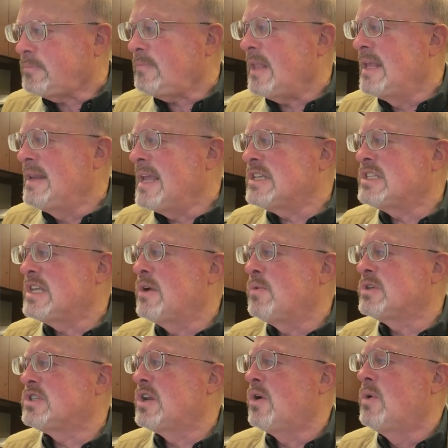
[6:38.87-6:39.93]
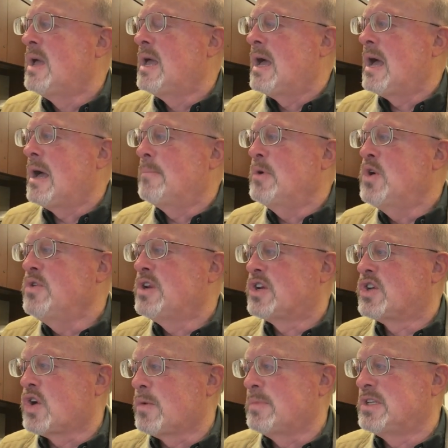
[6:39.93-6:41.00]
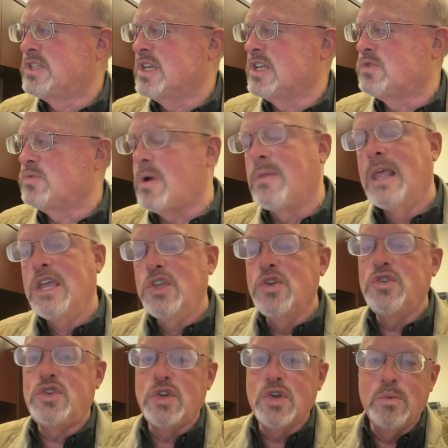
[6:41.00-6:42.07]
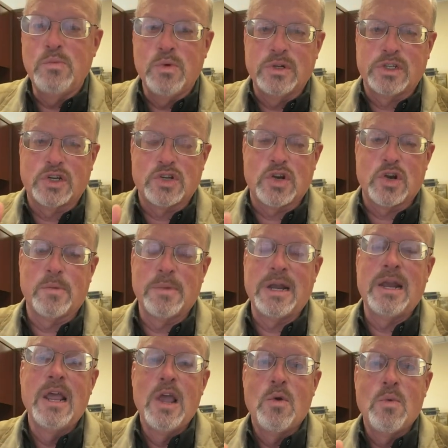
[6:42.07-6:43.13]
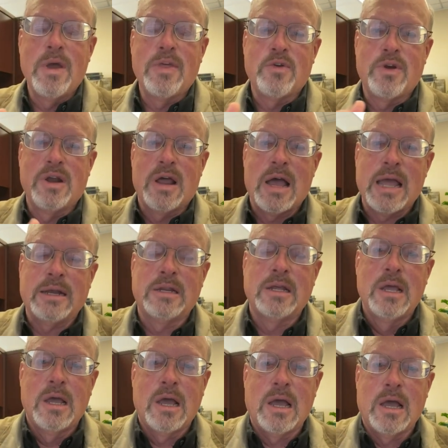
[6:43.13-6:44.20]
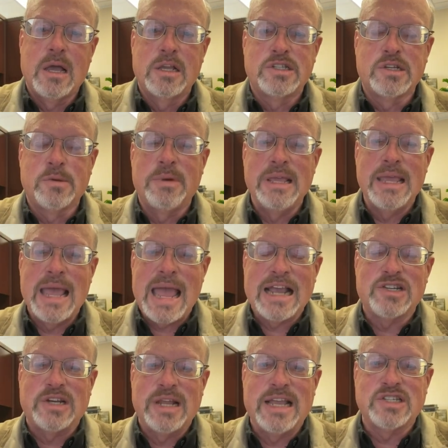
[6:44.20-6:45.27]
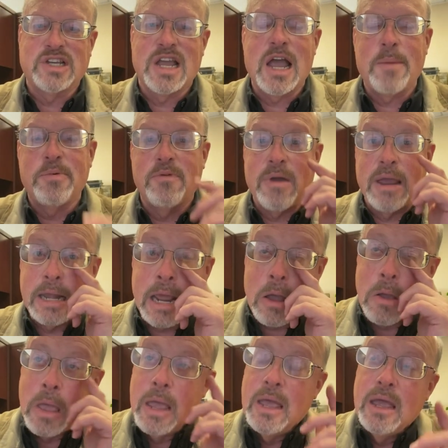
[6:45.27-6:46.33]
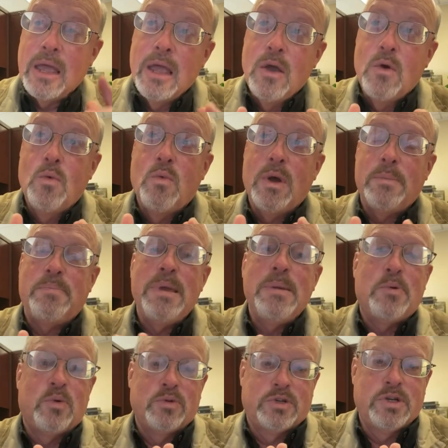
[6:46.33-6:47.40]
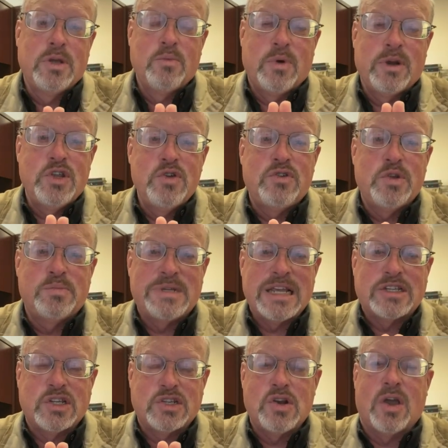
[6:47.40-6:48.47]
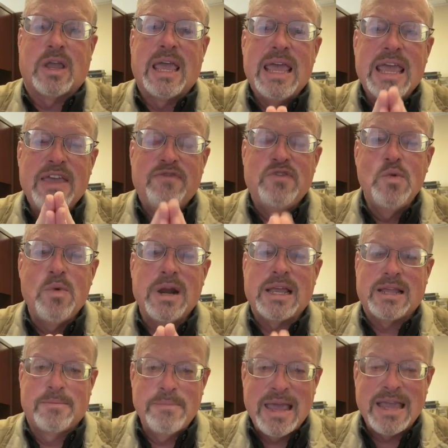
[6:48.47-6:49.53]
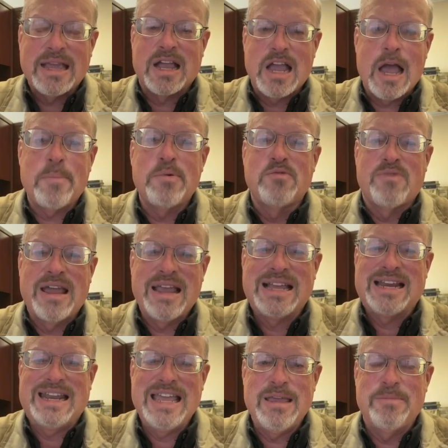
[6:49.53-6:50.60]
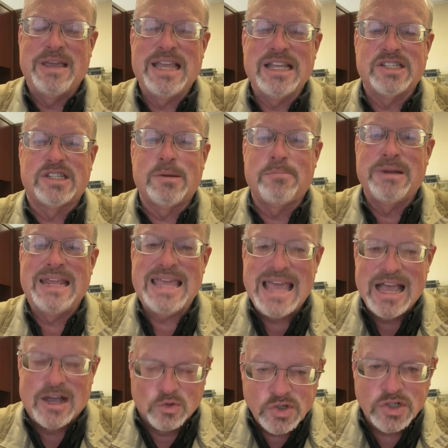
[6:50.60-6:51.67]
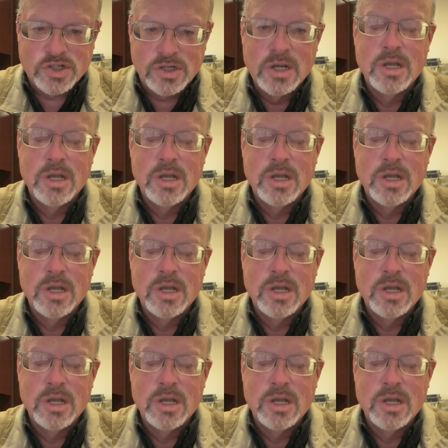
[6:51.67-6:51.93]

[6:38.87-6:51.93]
next thing, I want to know who determines this. Well, YouTube will determine whether or not somebody actually has a copyright. Now, what YouTube says is, look, if you want to make a copyright claim against somebody else,